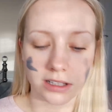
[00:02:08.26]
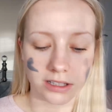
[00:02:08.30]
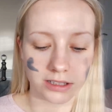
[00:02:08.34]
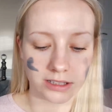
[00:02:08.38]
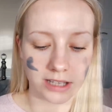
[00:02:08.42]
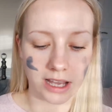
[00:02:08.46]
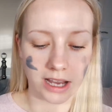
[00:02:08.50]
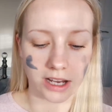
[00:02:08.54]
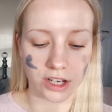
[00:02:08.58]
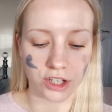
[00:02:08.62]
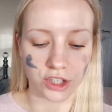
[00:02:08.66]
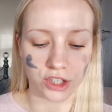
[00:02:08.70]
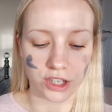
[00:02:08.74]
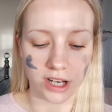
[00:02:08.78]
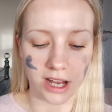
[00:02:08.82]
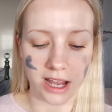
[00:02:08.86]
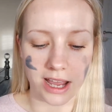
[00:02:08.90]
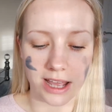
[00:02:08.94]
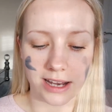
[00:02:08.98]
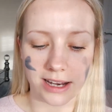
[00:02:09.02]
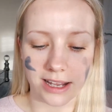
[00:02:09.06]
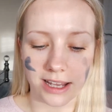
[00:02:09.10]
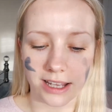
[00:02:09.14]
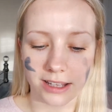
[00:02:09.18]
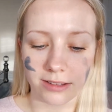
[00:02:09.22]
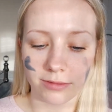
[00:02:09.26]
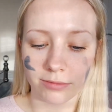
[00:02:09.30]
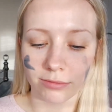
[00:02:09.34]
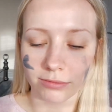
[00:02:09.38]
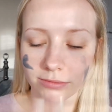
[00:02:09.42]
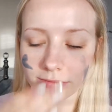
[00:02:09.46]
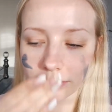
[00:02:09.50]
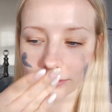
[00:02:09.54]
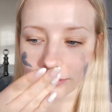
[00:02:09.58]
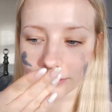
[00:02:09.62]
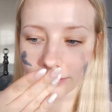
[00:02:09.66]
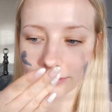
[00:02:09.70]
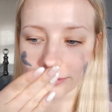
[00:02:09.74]
texture, and
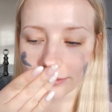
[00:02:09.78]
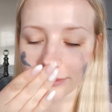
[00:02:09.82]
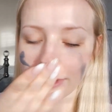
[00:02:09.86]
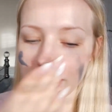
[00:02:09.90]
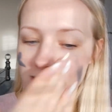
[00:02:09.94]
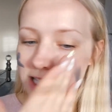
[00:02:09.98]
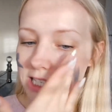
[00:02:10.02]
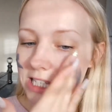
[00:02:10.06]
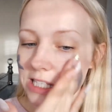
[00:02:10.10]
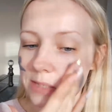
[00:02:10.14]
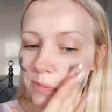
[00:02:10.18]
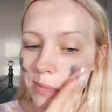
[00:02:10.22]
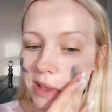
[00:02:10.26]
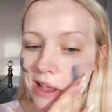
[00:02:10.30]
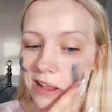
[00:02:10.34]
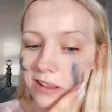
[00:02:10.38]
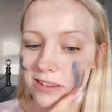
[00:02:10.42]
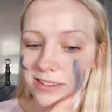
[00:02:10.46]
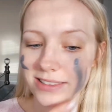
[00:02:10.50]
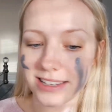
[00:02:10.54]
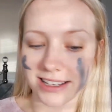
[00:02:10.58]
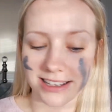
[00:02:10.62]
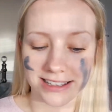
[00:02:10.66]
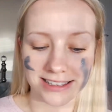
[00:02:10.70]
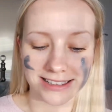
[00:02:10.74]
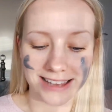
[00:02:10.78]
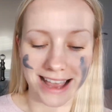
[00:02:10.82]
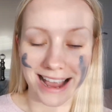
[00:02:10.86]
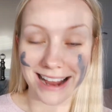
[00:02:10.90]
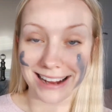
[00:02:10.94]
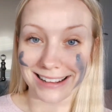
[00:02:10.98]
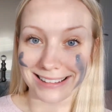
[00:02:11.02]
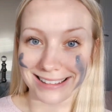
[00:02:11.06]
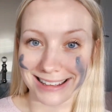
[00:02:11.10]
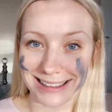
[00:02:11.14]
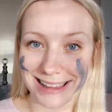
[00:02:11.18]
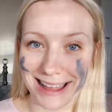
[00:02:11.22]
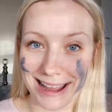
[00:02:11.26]
it smells
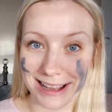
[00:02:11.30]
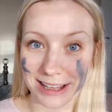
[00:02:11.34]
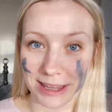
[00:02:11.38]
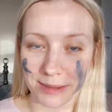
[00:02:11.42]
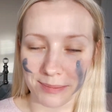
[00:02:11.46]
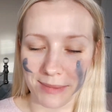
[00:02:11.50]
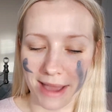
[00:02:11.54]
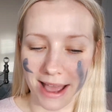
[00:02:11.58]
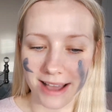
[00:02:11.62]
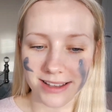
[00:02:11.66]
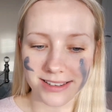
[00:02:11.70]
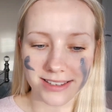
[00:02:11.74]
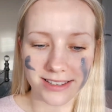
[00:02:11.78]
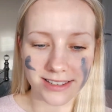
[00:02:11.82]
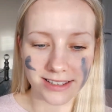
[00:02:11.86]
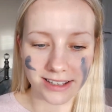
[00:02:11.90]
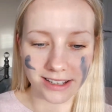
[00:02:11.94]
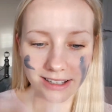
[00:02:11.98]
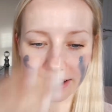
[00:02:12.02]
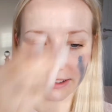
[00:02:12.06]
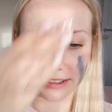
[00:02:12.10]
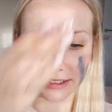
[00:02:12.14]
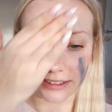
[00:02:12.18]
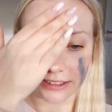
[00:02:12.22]
exactly like the mask.